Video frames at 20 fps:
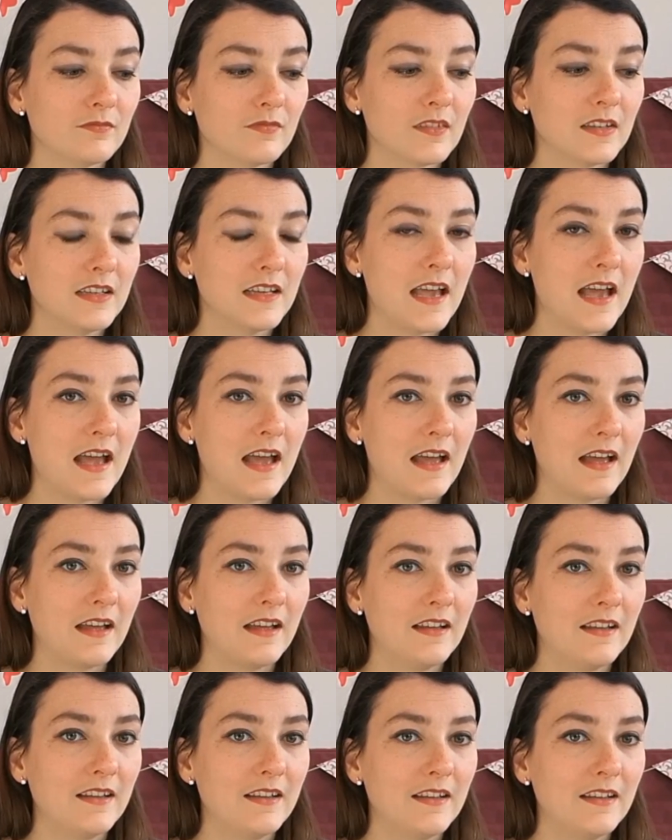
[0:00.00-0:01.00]
yeah.
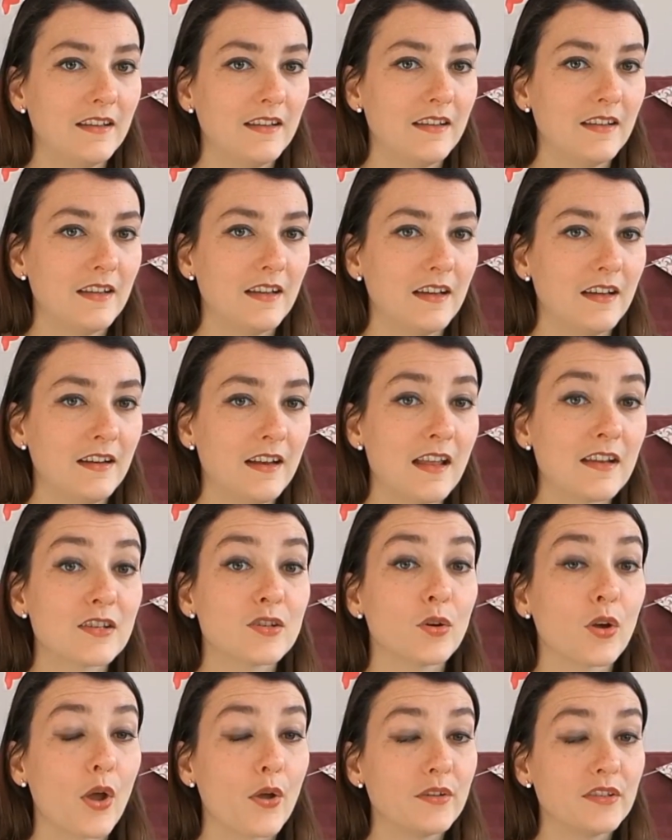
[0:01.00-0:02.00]
Unless
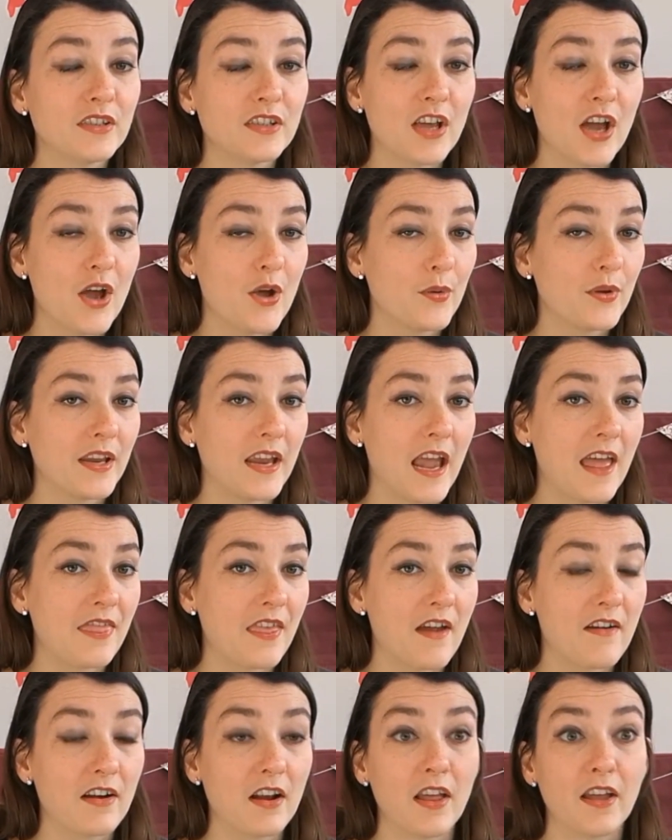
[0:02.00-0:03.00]
you're going to go and get
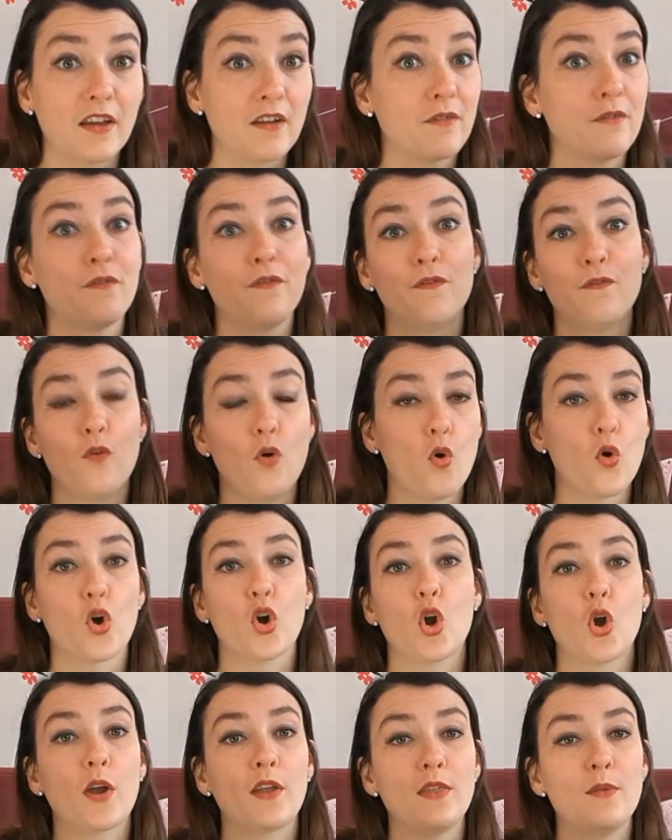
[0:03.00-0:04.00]
there at like 4
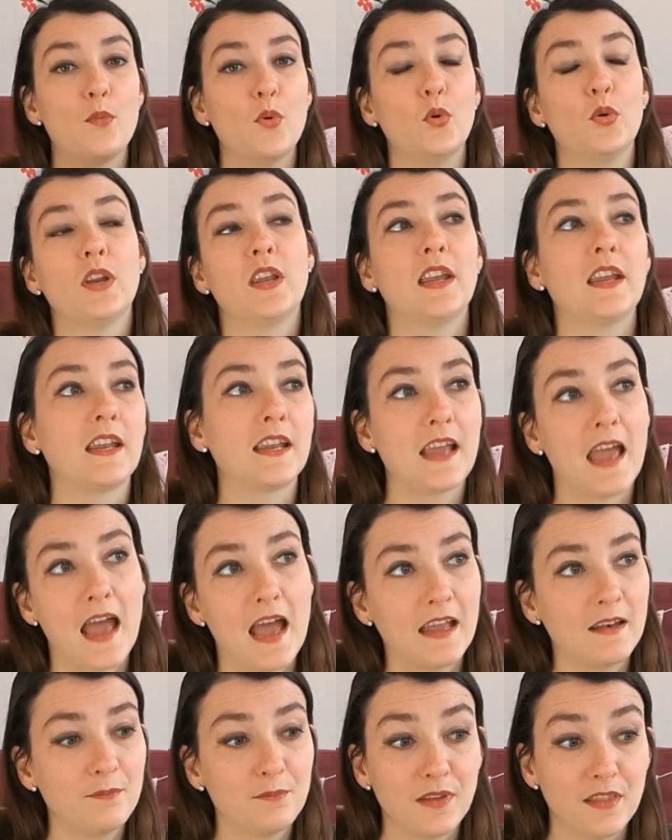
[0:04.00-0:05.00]
o'clock in the morning
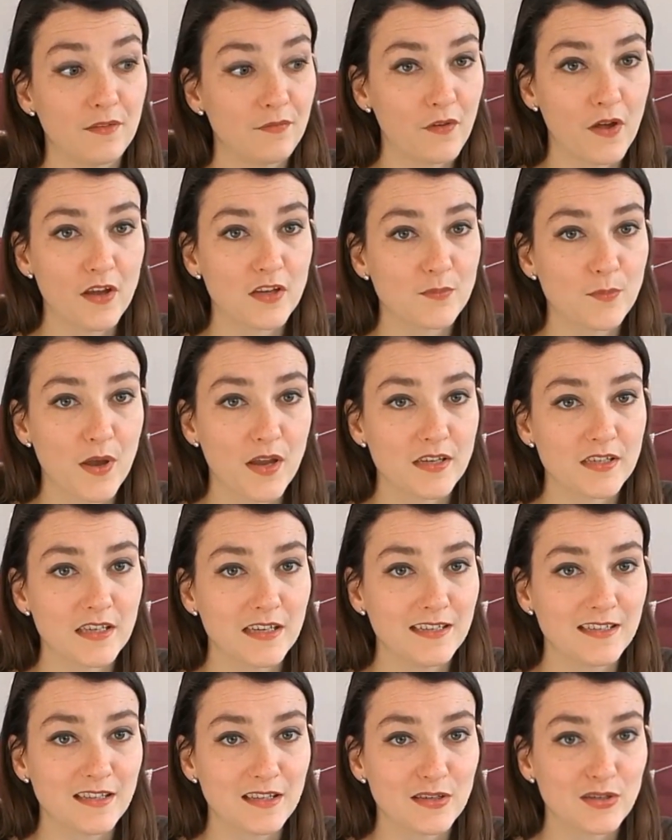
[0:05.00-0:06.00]
and be the first
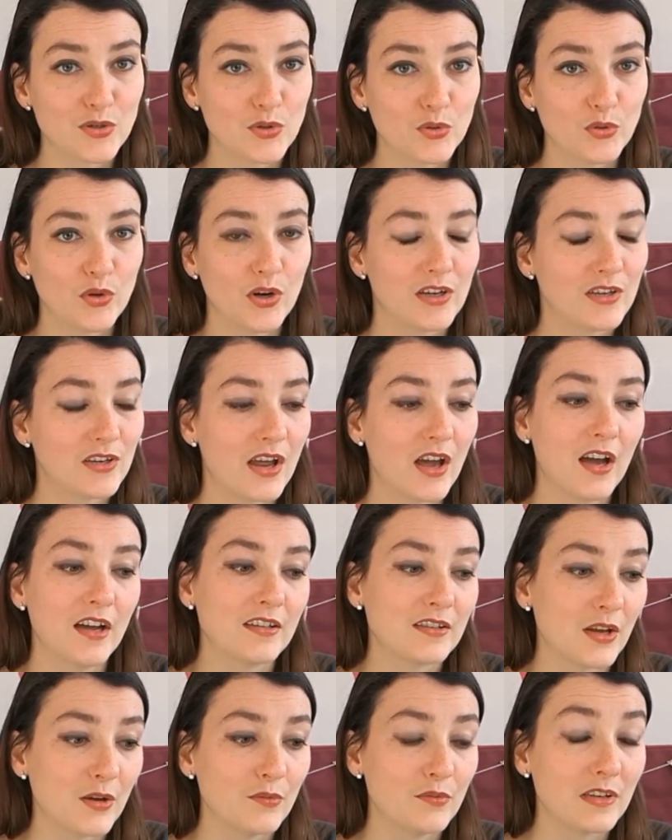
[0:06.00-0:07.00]
person into the store, I
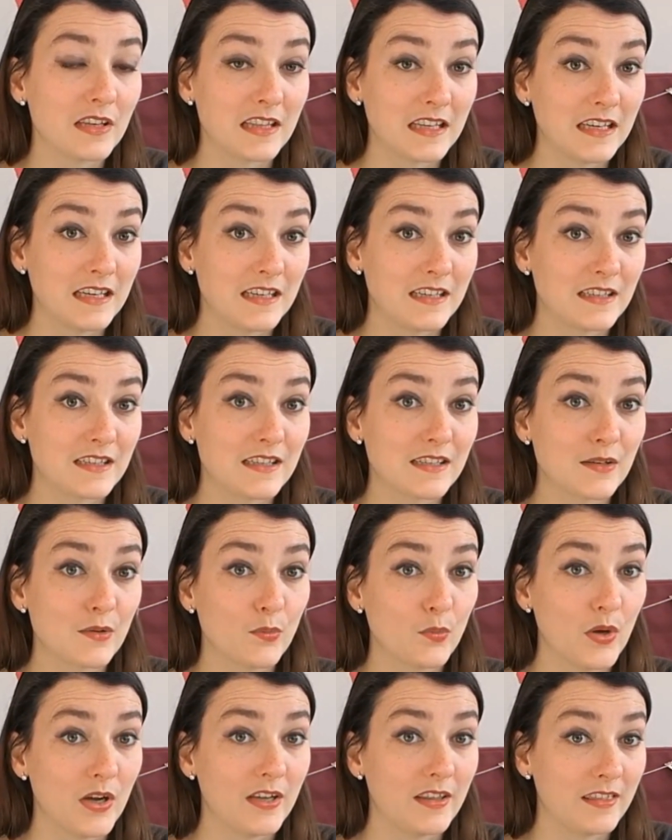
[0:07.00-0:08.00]
don't think it's
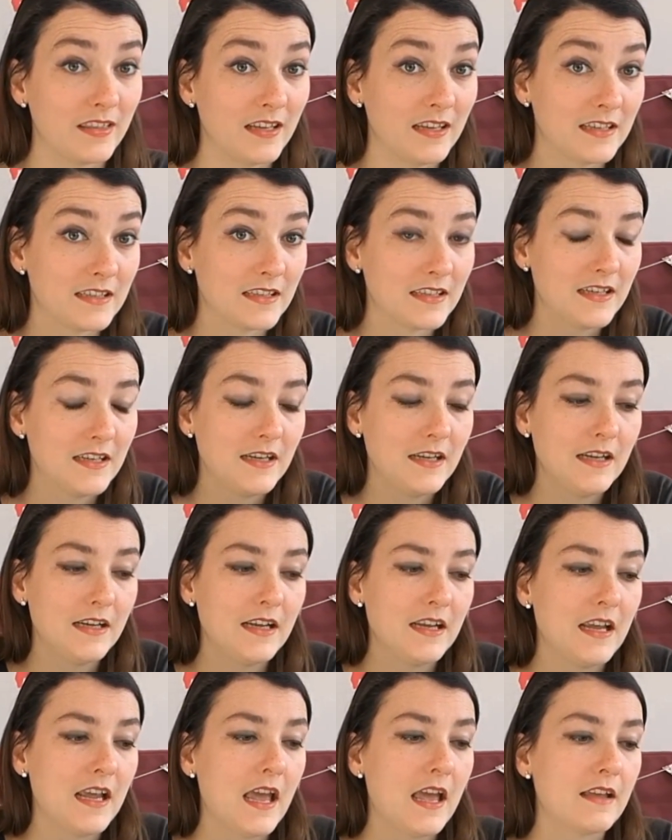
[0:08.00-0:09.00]
worth it.
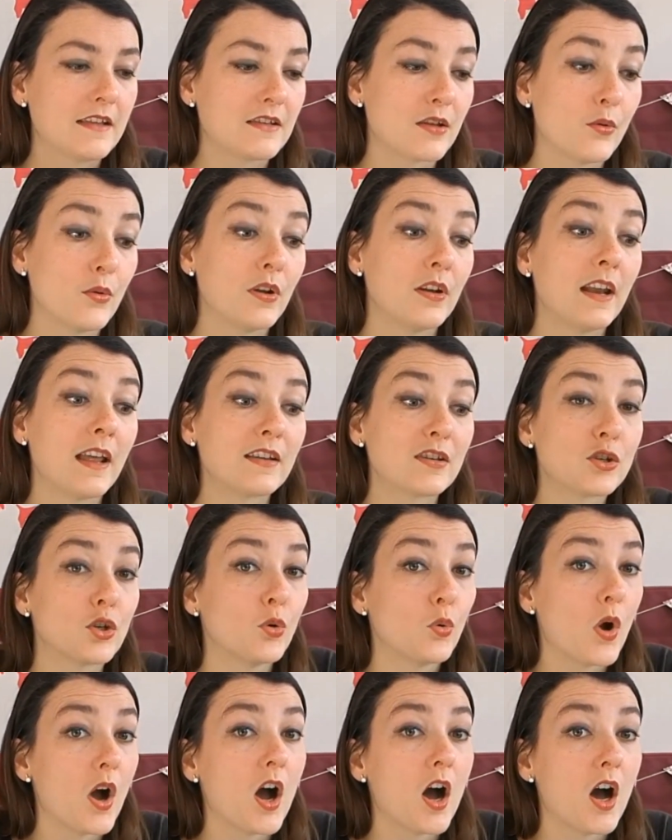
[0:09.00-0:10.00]
So unless
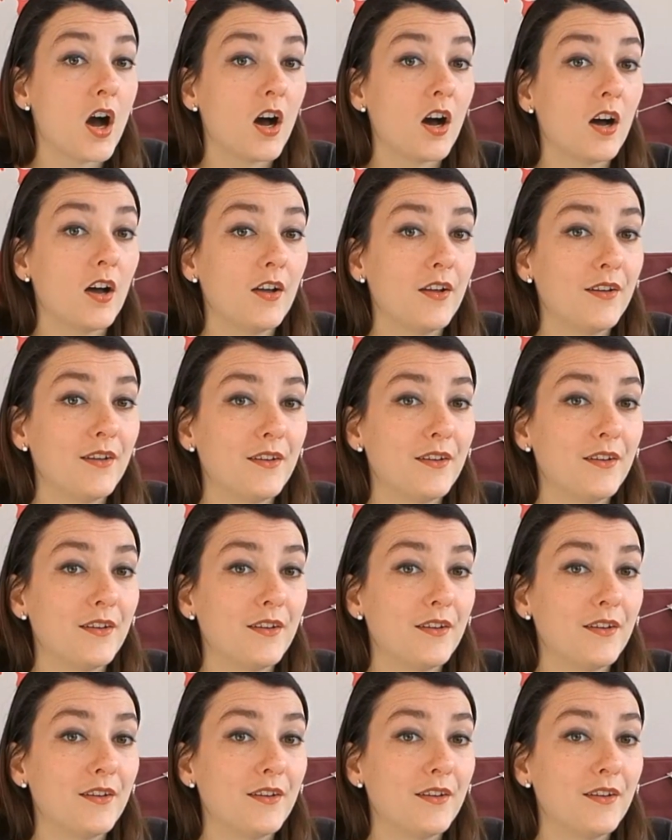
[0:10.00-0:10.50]
you are